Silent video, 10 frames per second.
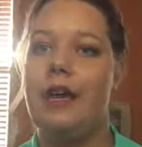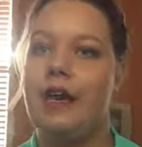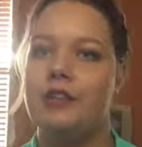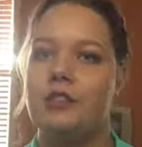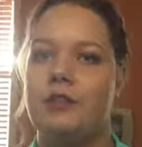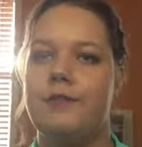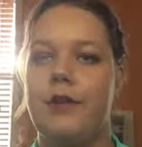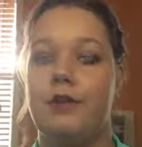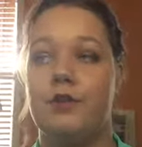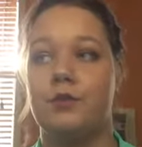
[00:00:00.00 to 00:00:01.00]
actually
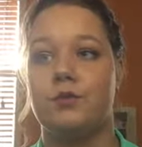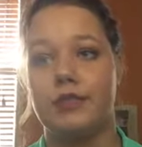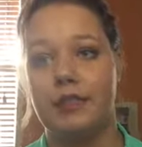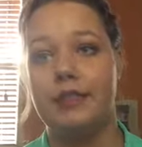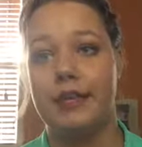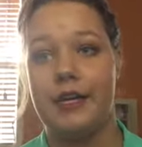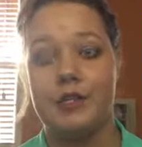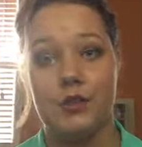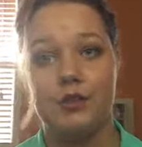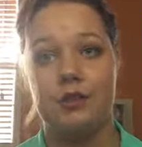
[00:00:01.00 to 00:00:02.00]
found a really
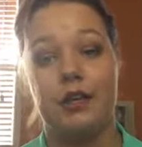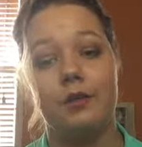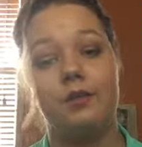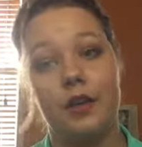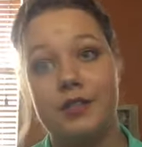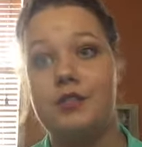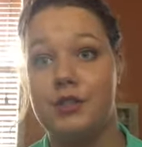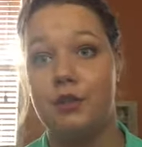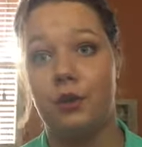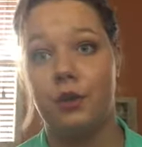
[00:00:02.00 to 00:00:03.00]
nice, like,
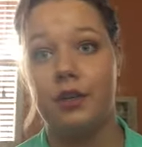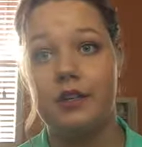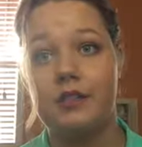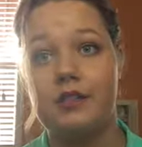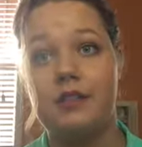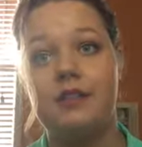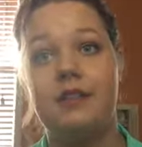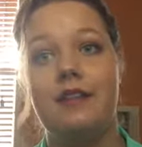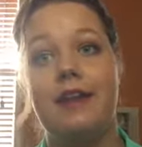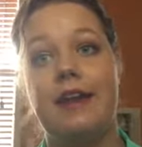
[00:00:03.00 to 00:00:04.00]
rescue horse.
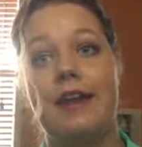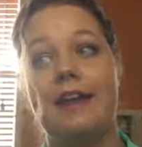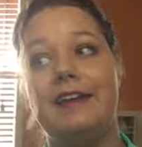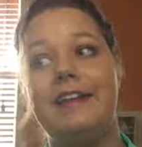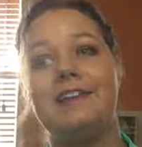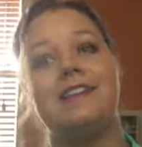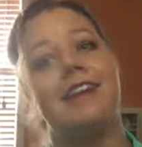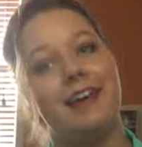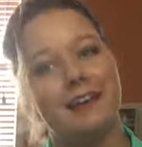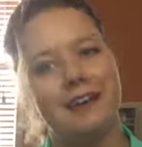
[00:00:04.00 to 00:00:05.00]
And he's
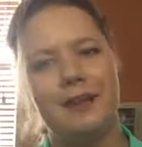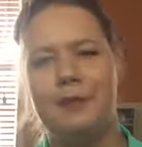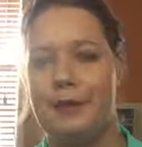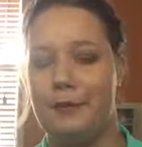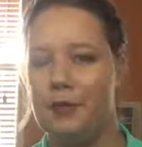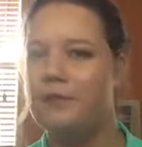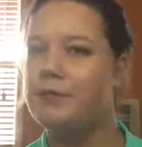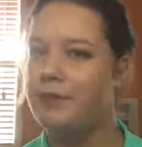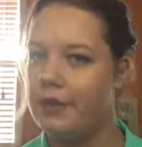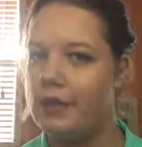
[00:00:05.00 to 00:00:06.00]
kind of going to be more of a
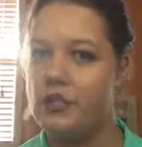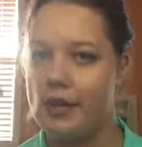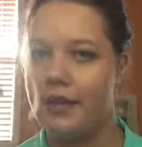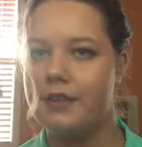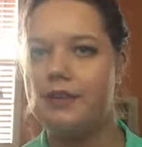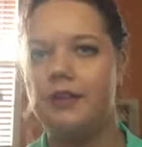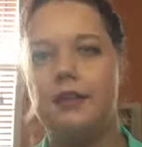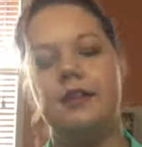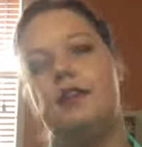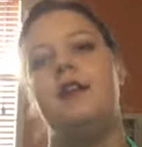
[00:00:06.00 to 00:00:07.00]
project.
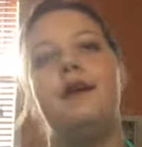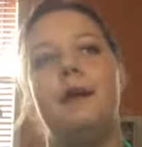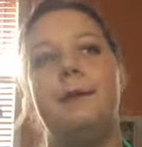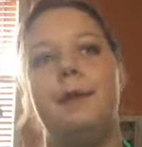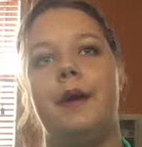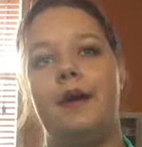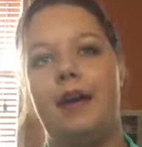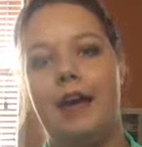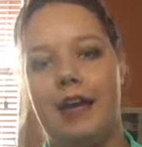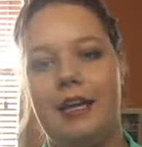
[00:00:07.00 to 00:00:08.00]

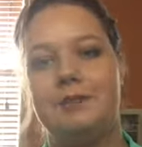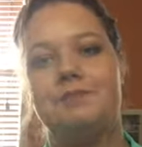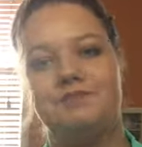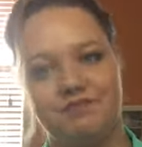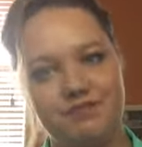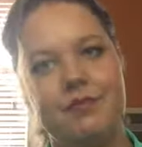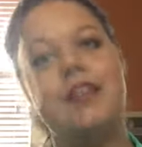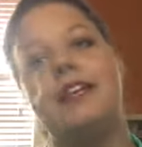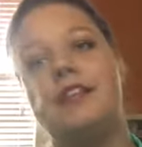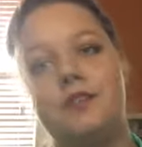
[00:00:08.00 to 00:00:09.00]
But
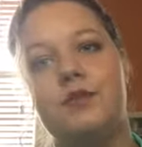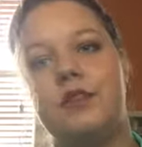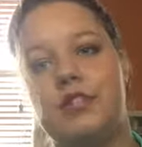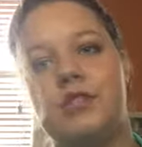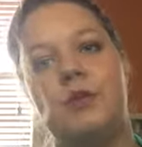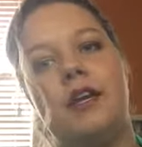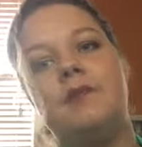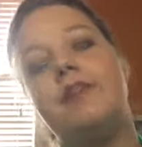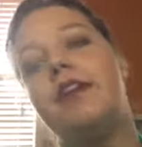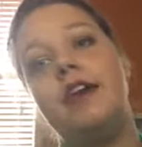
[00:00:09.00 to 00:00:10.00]
he is really
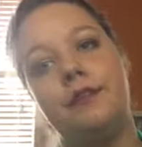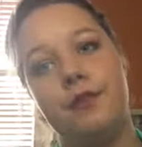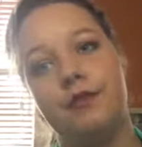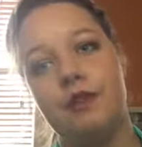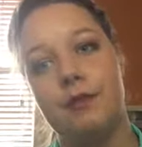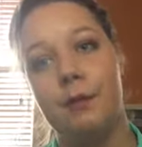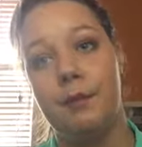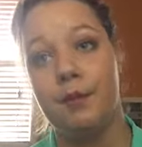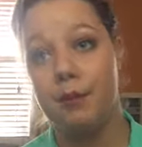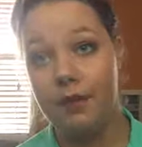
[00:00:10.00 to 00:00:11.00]
sweet. If you
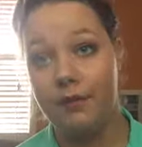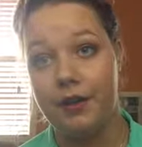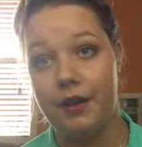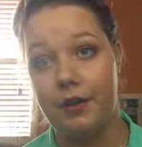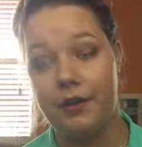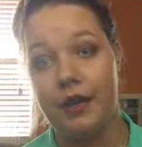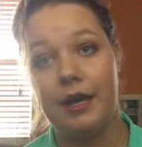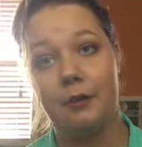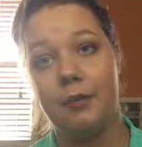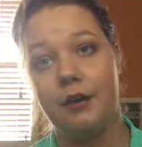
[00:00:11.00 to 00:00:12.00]
remember my video that I
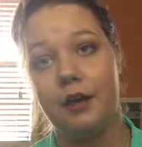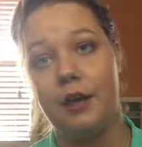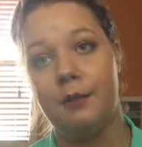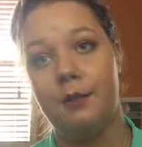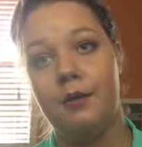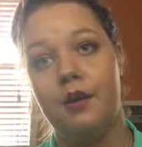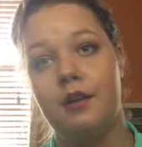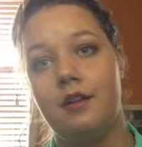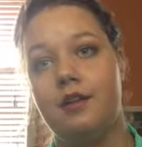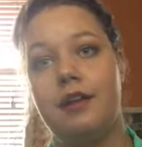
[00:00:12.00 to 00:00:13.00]
had put up,
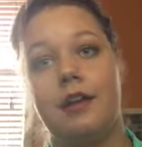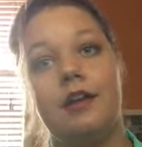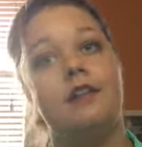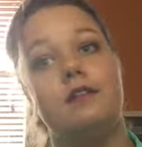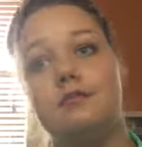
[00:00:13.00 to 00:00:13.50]
like,